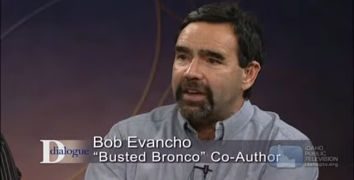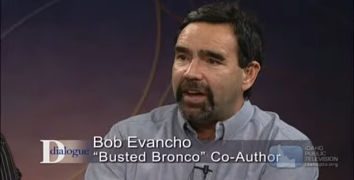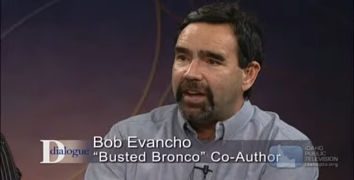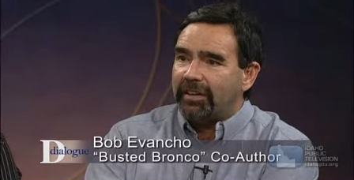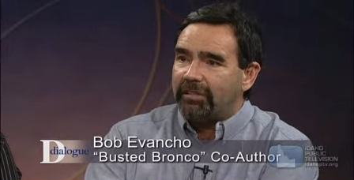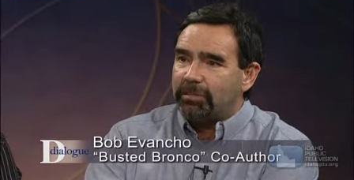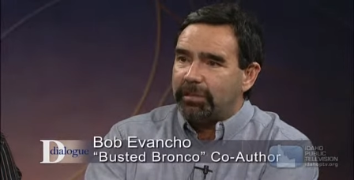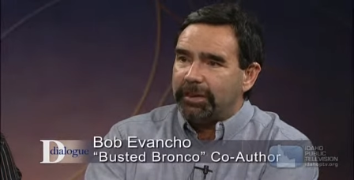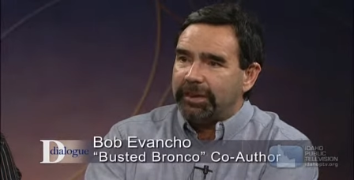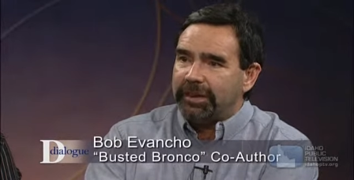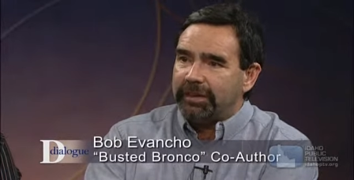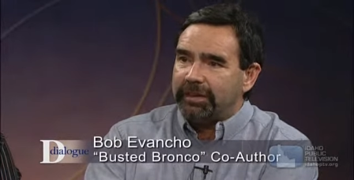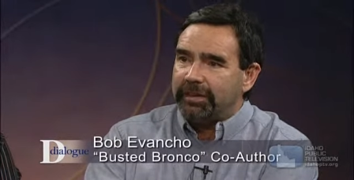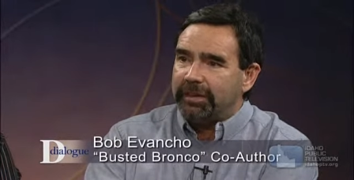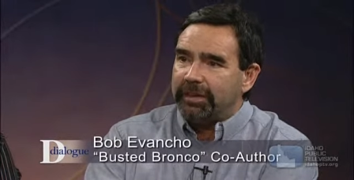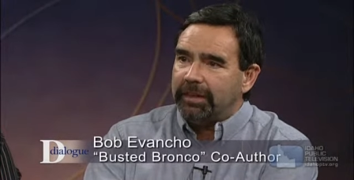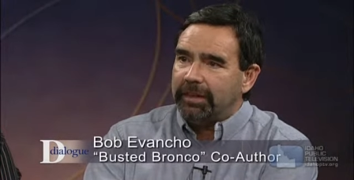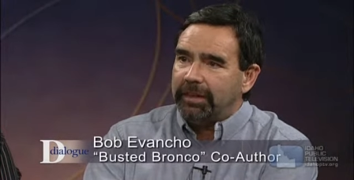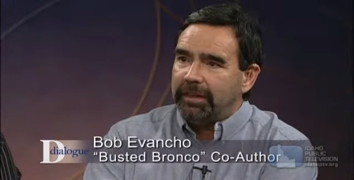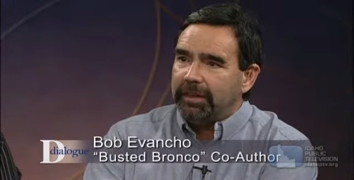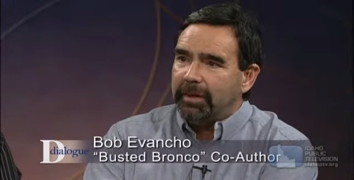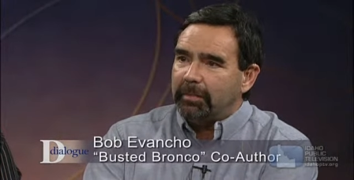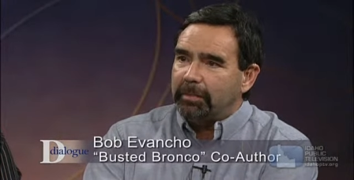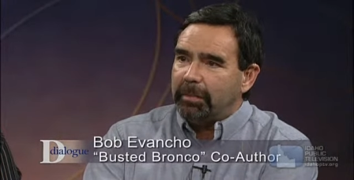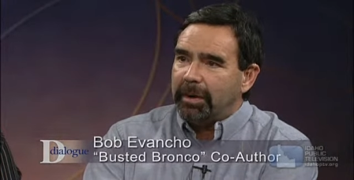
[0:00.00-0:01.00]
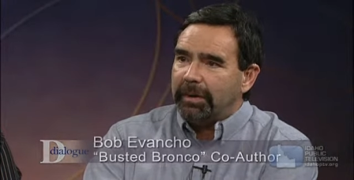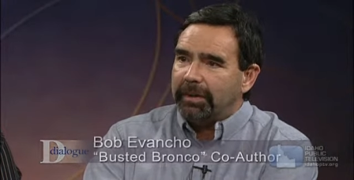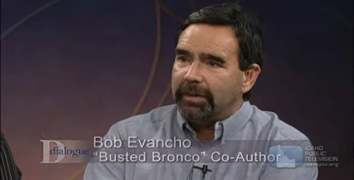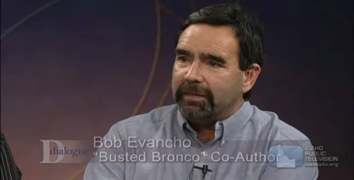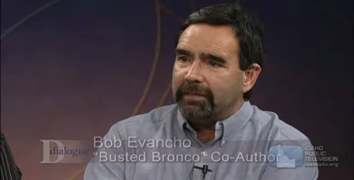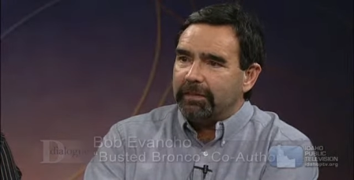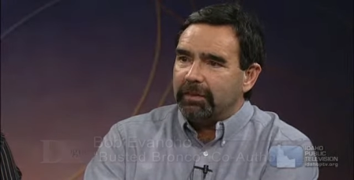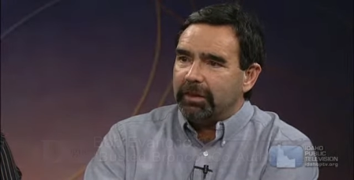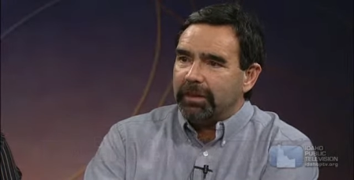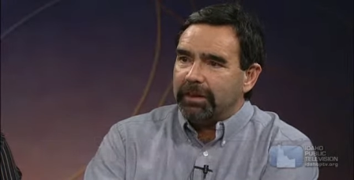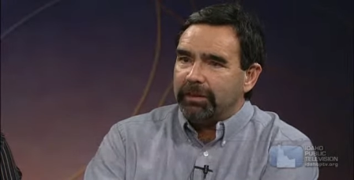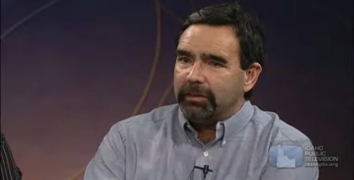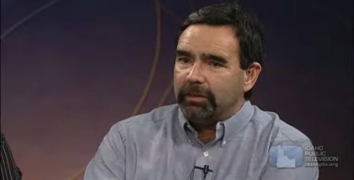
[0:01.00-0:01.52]
I've been part of
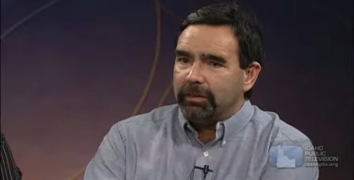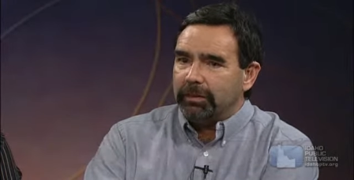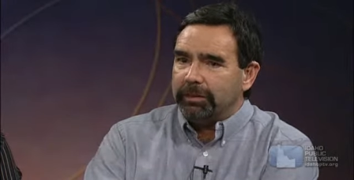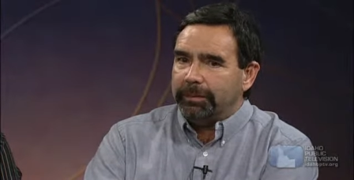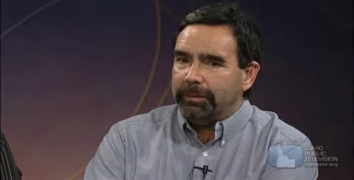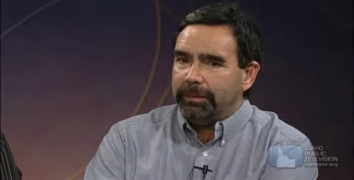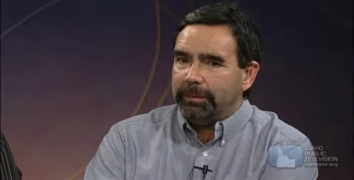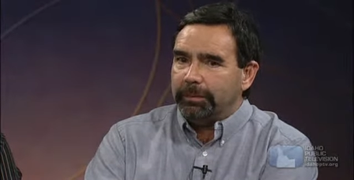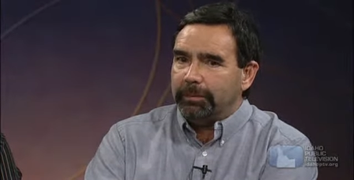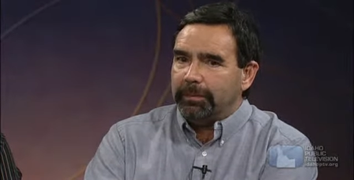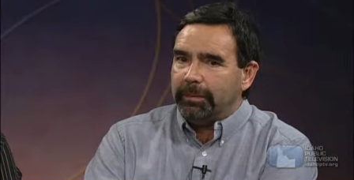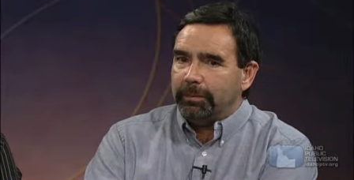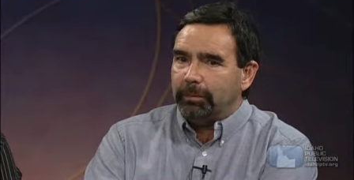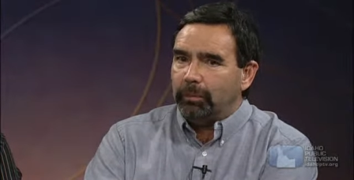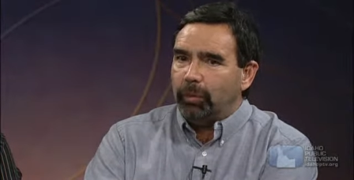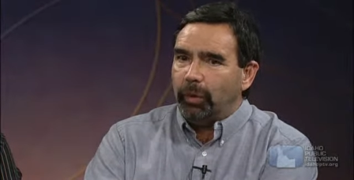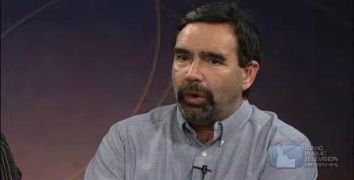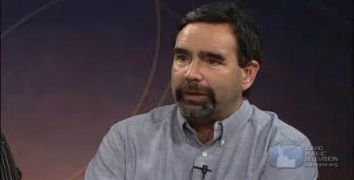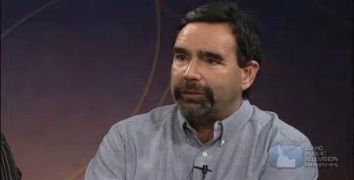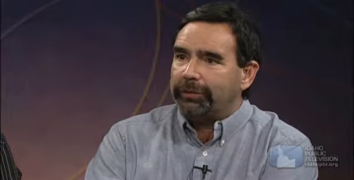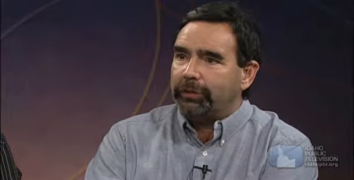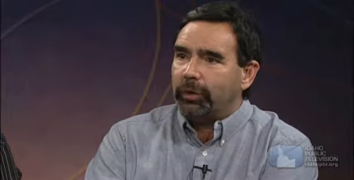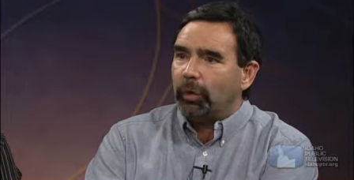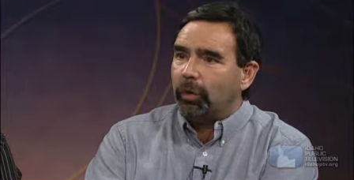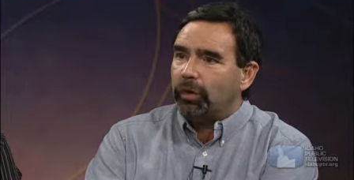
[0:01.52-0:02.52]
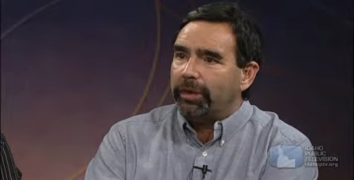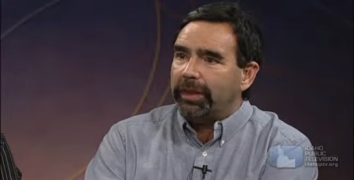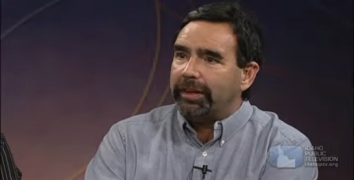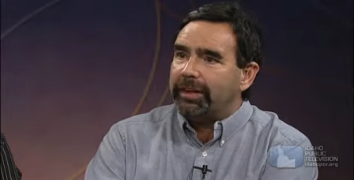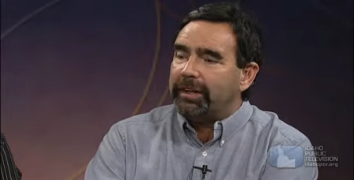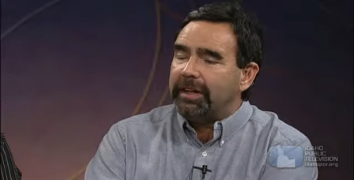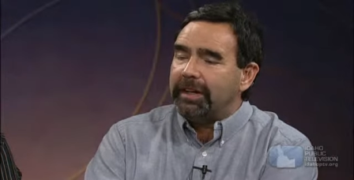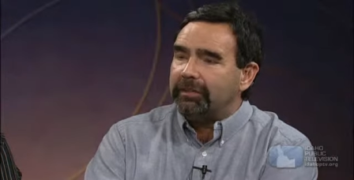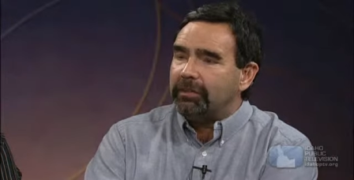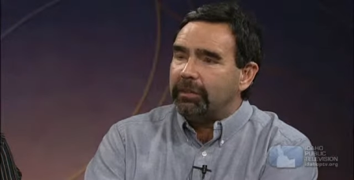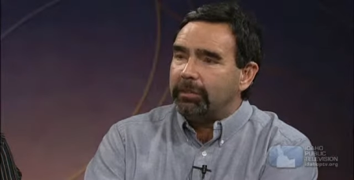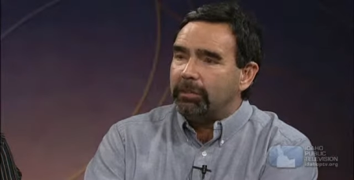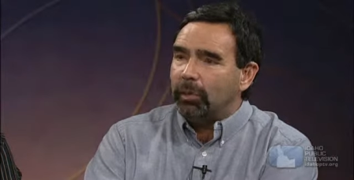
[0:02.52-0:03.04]
the, the, press corps that
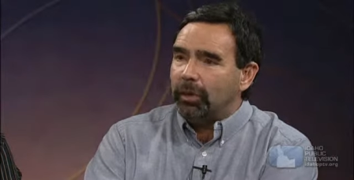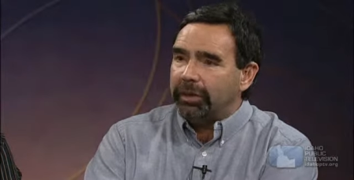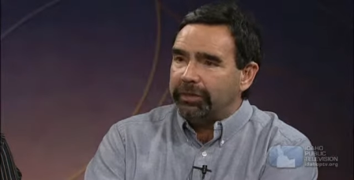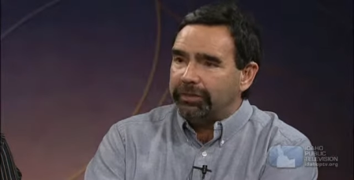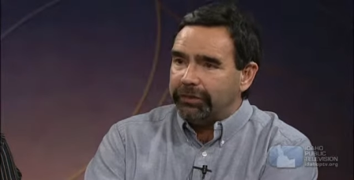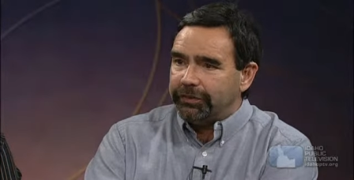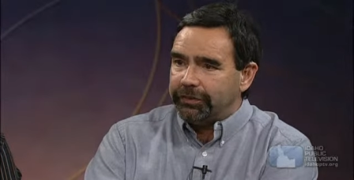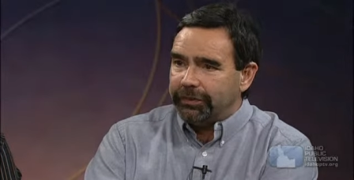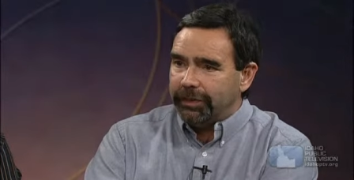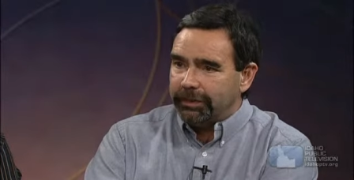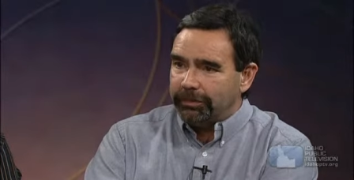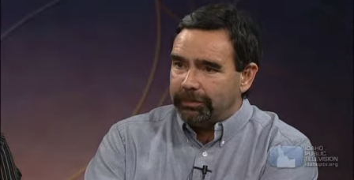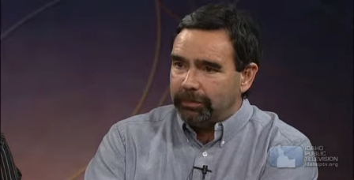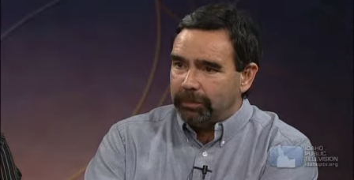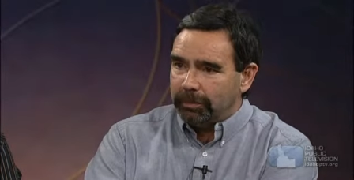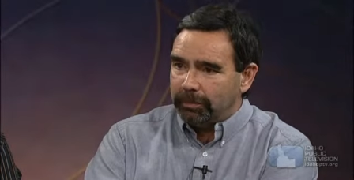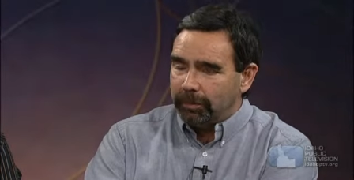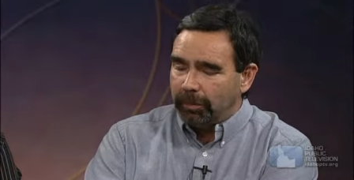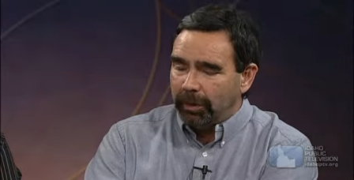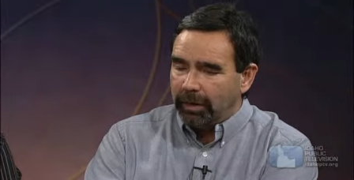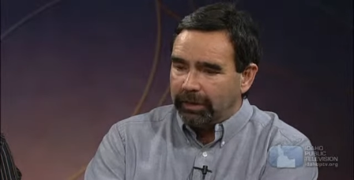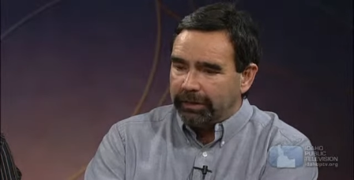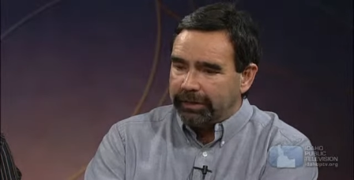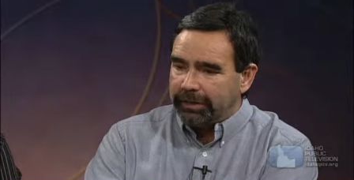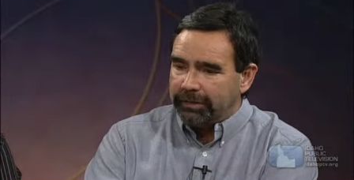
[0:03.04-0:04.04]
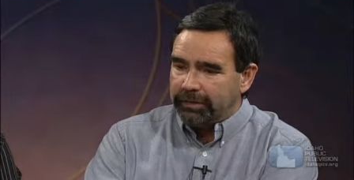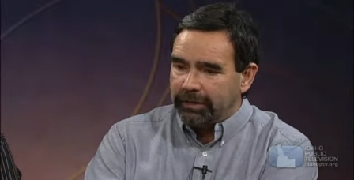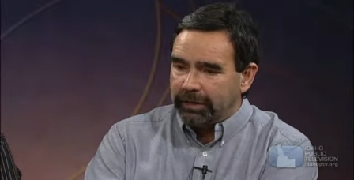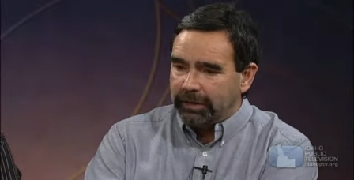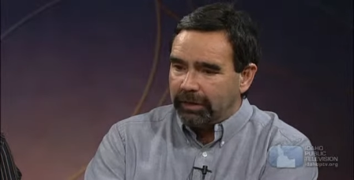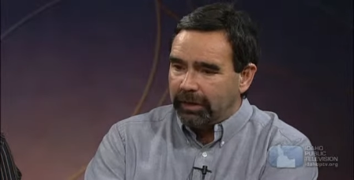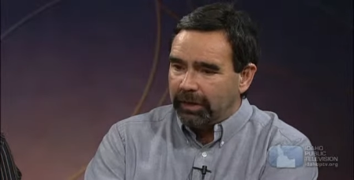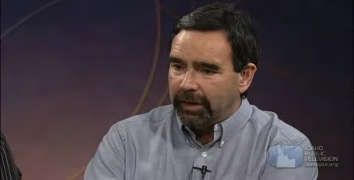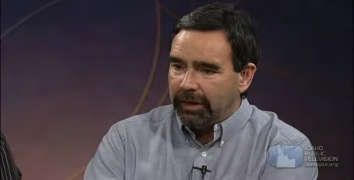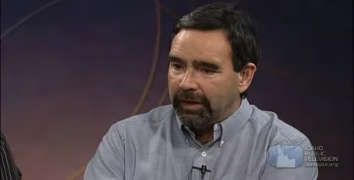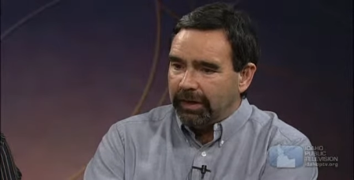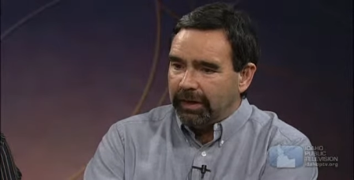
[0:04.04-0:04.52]
covered Boise State football, either